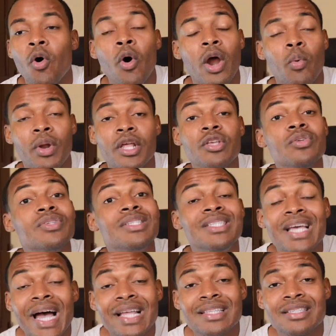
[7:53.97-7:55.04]
oh, I want to use
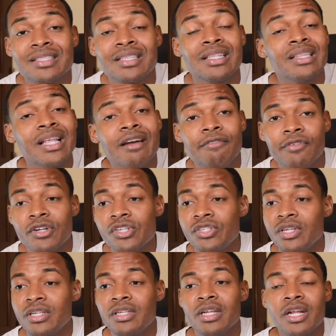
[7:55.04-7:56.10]
debt to
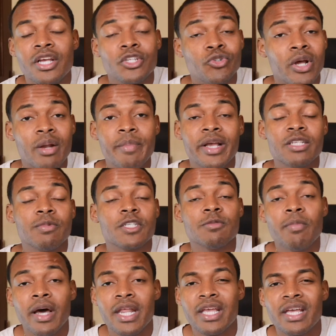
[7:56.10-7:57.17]
leverage and try to make as
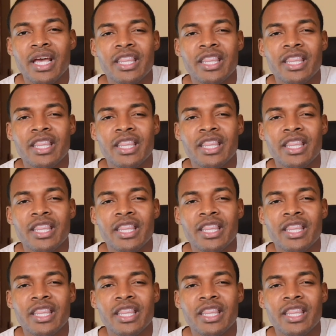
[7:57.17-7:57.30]
much money.